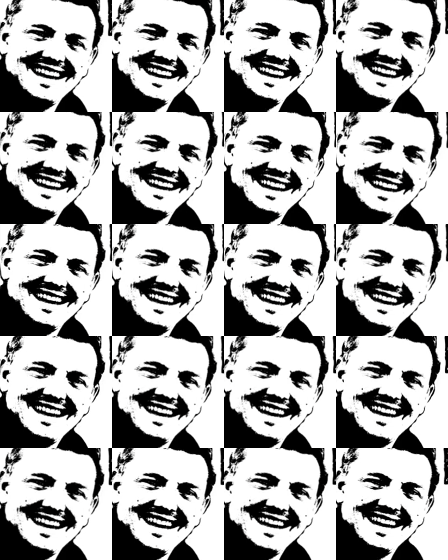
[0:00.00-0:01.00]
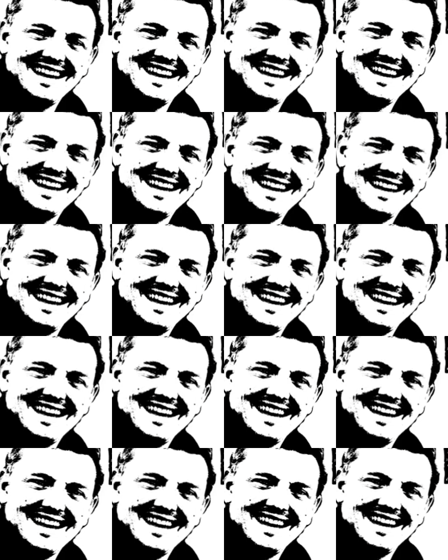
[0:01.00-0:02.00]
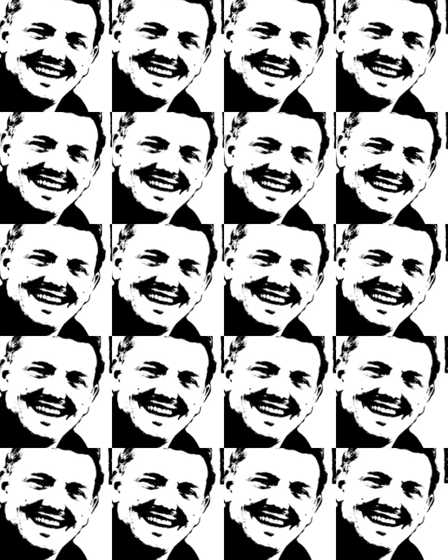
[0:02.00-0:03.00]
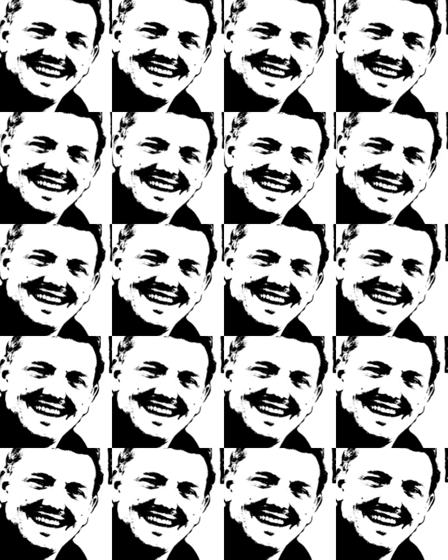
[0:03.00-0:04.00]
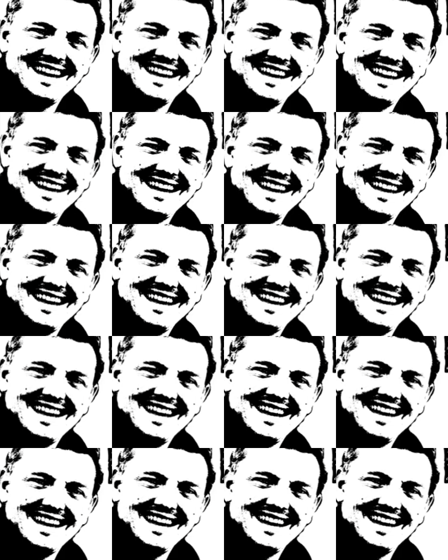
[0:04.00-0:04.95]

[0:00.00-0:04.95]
No, and the especially with the curb hop, it's that ruined Reynolds' race as well.